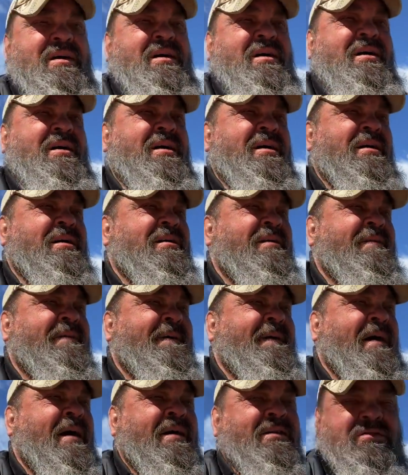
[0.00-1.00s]
I
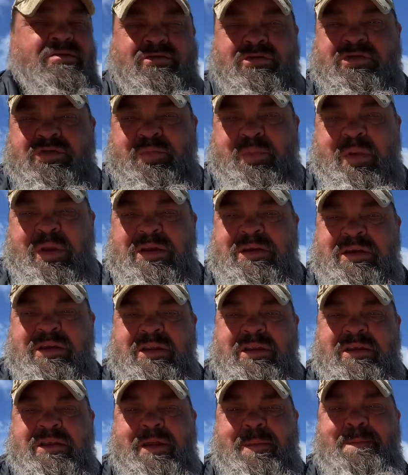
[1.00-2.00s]
do speak in
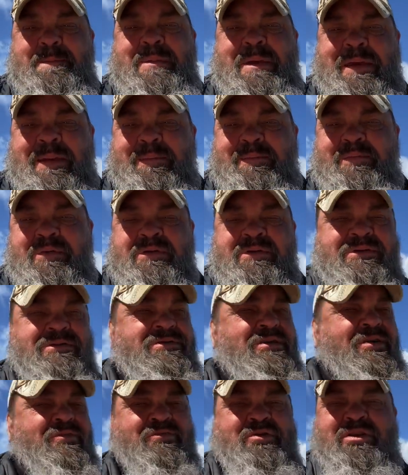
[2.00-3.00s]
it a bit, but it's
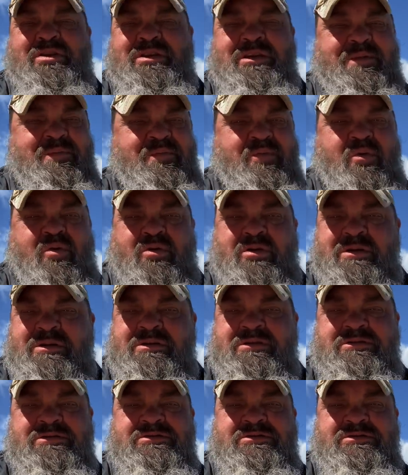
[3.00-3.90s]
not really important.